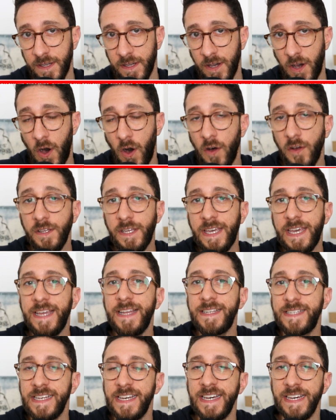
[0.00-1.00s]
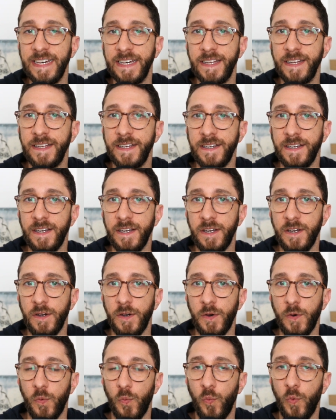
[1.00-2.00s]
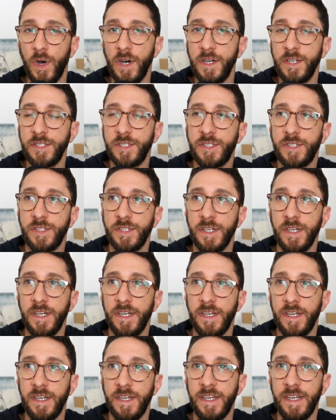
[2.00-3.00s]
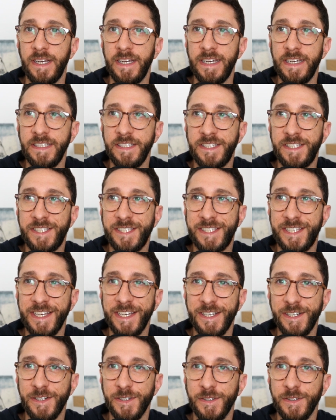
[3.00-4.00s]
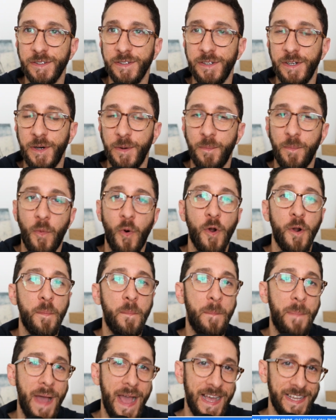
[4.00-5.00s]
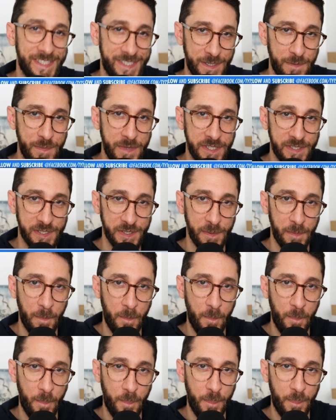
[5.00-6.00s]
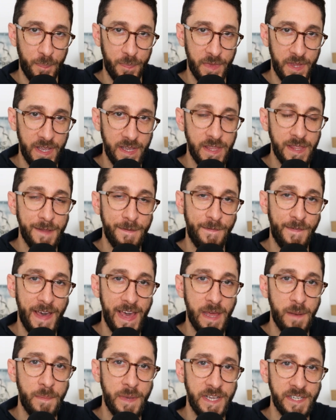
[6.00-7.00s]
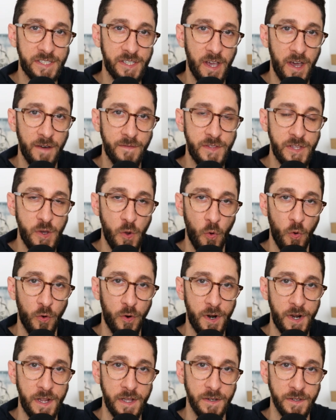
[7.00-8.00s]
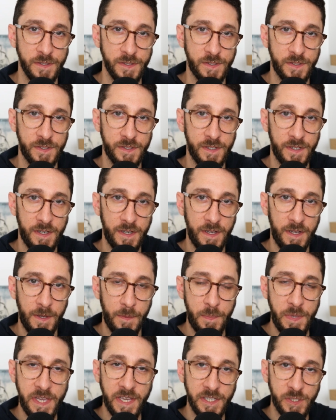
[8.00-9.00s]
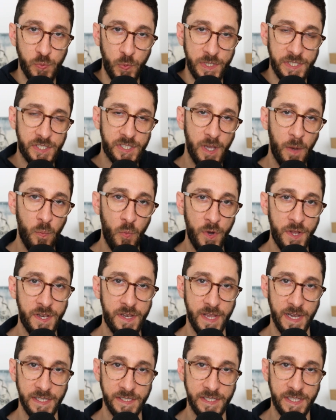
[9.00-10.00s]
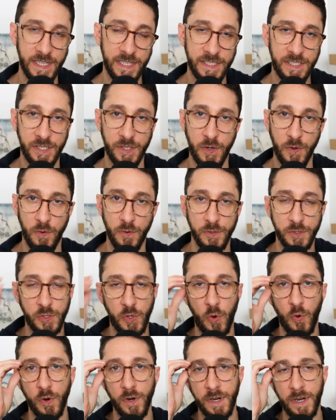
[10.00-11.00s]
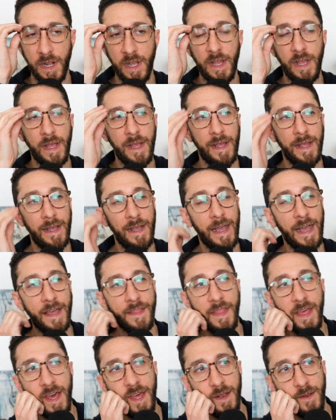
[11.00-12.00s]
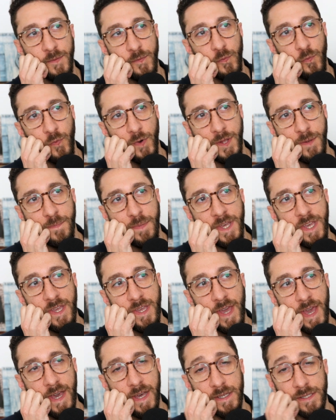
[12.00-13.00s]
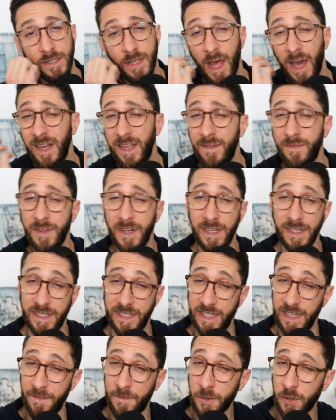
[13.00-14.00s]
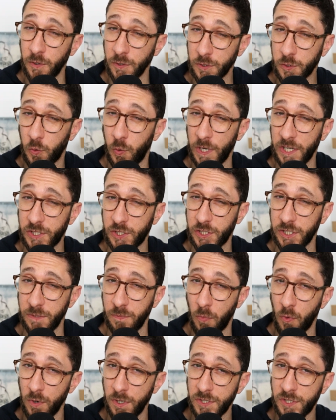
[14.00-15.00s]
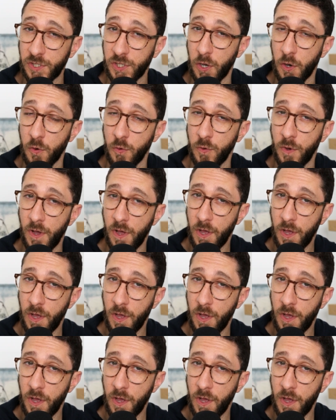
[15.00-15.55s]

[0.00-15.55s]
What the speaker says: All he did was instill more pessimism in the fan base of the Orioles. Because when someone does this and holds court, and then when being asked not even a difficult question, more so